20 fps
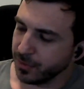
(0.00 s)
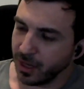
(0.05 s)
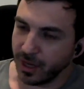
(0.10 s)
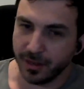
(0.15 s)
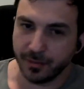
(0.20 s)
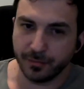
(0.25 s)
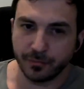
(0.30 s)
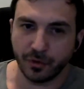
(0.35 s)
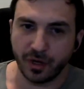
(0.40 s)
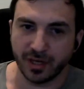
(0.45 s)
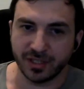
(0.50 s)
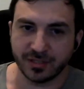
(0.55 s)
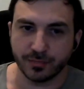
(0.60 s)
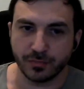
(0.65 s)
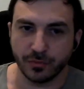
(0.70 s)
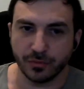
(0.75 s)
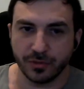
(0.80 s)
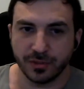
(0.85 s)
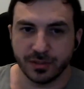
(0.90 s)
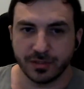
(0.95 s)
high price
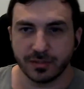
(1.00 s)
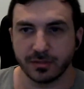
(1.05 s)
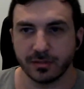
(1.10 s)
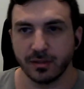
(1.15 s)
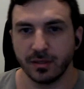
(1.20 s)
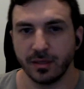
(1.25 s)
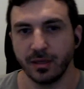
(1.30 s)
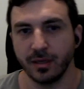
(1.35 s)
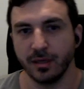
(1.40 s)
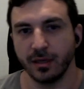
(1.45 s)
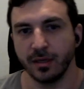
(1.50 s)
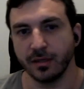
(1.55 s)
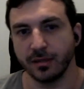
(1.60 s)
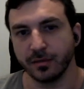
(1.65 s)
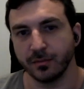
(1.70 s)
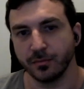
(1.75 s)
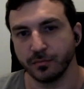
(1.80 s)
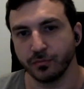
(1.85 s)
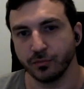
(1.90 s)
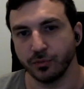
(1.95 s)
points and
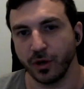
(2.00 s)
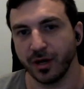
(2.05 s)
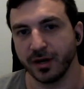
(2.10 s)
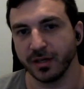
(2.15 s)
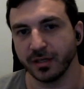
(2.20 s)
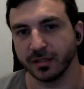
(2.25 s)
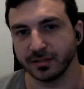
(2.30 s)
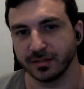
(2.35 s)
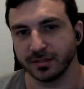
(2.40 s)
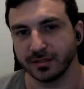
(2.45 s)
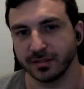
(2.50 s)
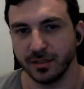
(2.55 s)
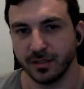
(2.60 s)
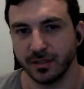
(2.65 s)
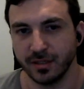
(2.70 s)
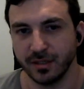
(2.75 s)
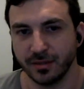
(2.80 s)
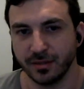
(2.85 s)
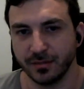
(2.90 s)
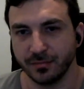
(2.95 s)
products
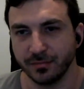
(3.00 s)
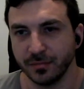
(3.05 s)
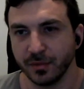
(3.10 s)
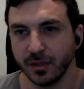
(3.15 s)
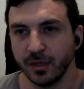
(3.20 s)
that